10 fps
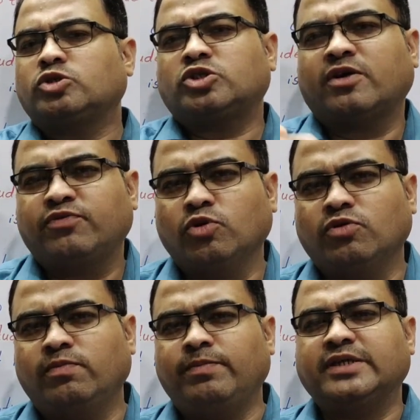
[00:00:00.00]
most of
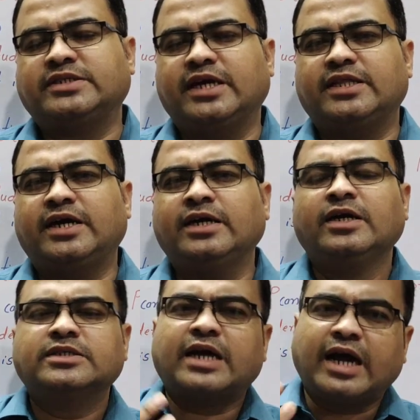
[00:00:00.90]
you may say that,